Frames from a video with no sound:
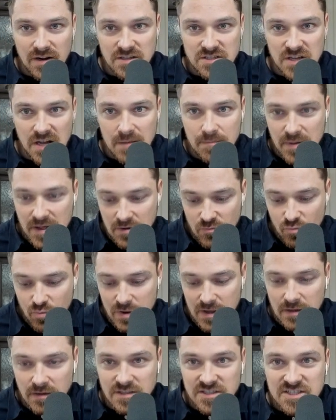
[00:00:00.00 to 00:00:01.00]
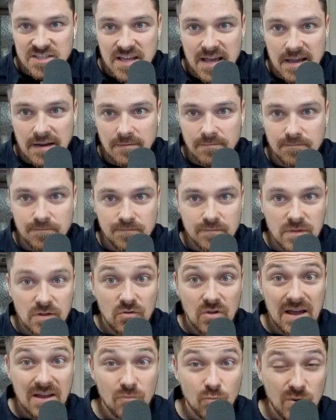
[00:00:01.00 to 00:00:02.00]
to type in real estate.
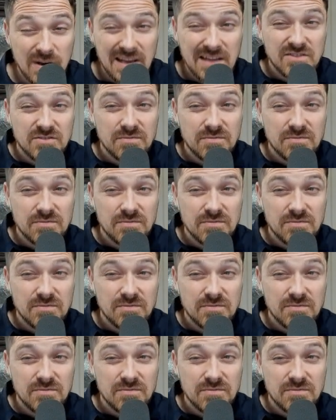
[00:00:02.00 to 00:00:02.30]
Like, we need to